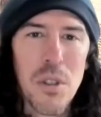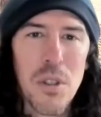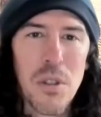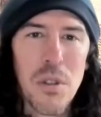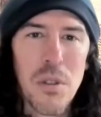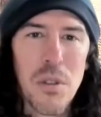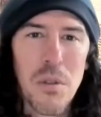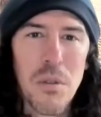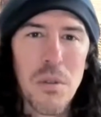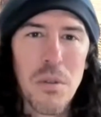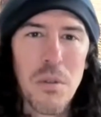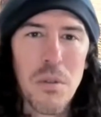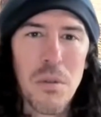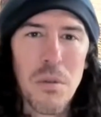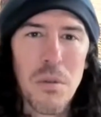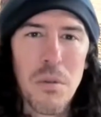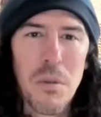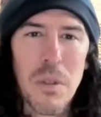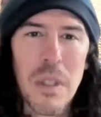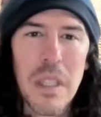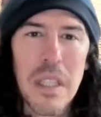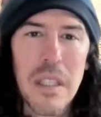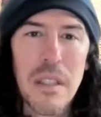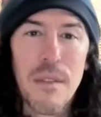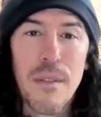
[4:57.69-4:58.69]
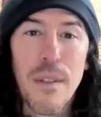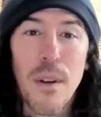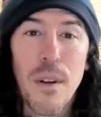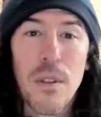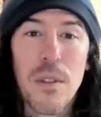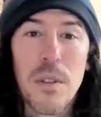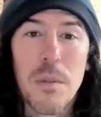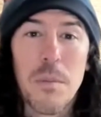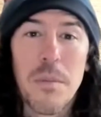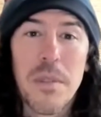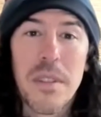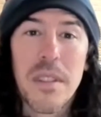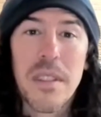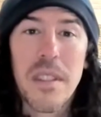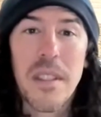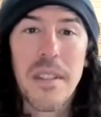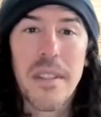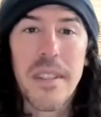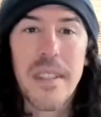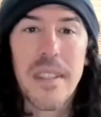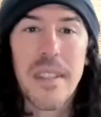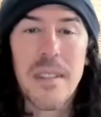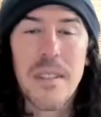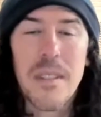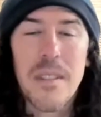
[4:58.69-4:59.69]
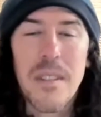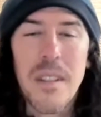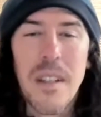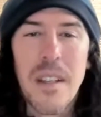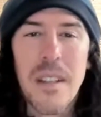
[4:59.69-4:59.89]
to invoke some stillness,